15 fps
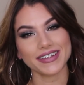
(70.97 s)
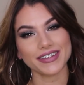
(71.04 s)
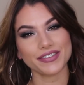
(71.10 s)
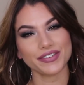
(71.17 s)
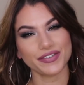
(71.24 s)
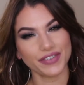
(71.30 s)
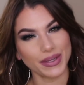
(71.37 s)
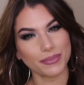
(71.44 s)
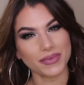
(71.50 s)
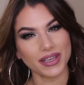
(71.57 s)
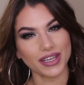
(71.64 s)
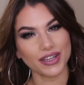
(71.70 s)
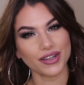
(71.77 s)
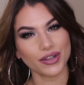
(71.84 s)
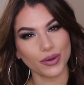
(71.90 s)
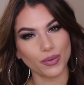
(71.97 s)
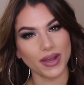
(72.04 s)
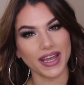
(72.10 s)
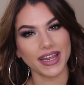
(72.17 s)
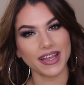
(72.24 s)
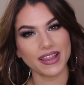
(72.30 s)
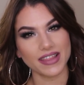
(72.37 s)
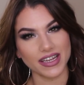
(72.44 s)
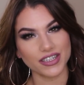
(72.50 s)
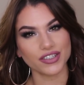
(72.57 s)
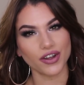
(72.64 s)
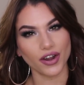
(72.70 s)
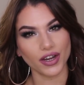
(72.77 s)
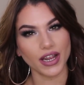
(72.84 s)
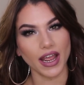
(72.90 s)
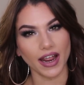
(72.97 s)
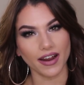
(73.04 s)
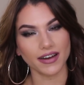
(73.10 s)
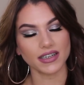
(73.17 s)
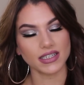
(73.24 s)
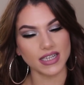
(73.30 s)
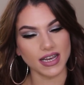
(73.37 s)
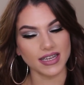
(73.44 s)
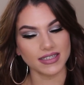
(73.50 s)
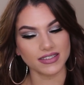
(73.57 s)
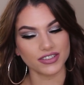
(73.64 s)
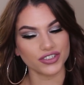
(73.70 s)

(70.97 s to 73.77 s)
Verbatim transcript: fit me the way that dark hair does.